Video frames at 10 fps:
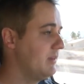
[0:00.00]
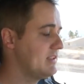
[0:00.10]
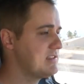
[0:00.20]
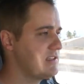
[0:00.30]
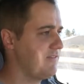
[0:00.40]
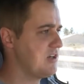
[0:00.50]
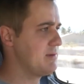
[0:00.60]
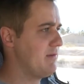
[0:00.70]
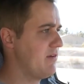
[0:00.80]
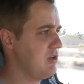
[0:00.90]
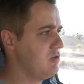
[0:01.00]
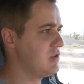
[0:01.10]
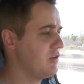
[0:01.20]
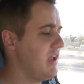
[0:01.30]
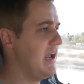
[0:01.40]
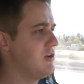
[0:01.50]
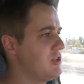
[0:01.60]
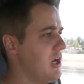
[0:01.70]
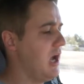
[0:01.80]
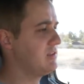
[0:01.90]
This is the first time I've ever used those hydro
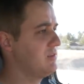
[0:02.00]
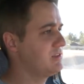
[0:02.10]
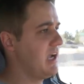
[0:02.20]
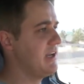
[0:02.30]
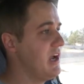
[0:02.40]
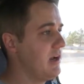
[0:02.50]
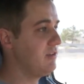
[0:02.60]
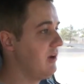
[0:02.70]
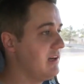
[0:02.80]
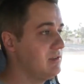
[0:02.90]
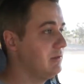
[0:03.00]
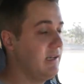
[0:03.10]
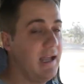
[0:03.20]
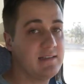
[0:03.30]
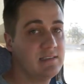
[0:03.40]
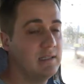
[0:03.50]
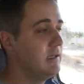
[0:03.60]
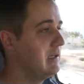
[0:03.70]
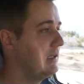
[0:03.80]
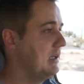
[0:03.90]
shocks from Skyjacker. They're actually really nice.
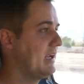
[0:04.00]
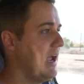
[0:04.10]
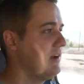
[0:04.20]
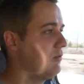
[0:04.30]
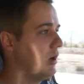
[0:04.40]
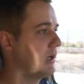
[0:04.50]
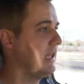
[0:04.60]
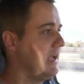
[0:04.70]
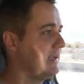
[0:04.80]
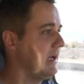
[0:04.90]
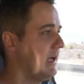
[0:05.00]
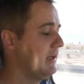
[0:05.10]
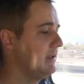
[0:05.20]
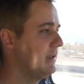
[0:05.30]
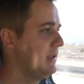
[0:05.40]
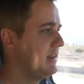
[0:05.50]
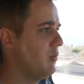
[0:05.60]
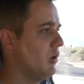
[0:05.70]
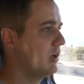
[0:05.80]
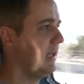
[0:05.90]
They kind of work like a
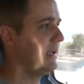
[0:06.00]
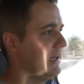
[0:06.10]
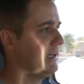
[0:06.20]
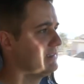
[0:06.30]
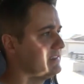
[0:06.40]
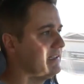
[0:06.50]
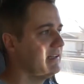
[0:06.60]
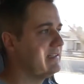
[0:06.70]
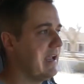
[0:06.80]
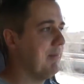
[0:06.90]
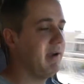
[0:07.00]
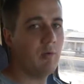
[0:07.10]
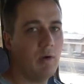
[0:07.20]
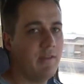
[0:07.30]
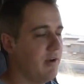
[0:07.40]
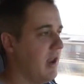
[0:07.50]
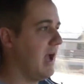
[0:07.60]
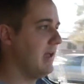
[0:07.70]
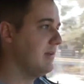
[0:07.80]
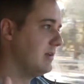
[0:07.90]
steering dampener, where they're
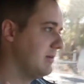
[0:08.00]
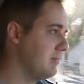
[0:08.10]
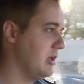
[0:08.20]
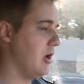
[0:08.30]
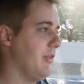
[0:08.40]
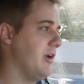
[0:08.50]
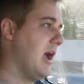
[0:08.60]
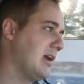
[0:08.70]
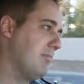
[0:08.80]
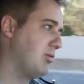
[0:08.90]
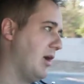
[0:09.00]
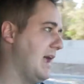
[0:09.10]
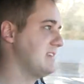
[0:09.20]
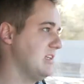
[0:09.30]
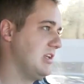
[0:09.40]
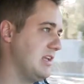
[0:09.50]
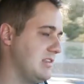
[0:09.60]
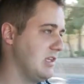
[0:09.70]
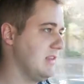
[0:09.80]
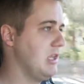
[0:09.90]
not, you know, they're not compressed, and
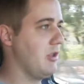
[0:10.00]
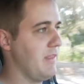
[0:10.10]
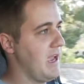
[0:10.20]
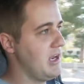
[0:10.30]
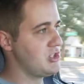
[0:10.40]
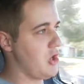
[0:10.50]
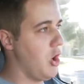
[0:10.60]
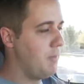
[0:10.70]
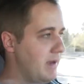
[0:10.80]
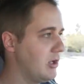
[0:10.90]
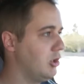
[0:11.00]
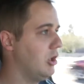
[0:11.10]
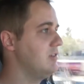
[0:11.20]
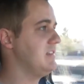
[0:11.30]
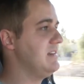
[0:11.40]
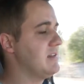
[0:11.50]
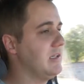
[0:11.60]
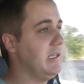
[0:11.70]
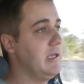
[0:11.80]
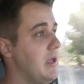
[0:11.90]
you know, they kind of just open and close
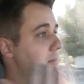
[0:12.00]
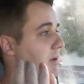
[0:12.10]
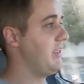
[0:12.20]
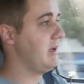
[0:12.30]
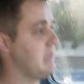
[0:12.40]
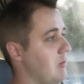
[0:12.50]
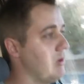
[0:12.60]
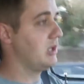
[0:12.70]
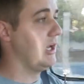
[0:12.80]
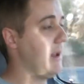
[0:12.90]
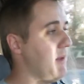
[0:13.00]
easily, but they work good.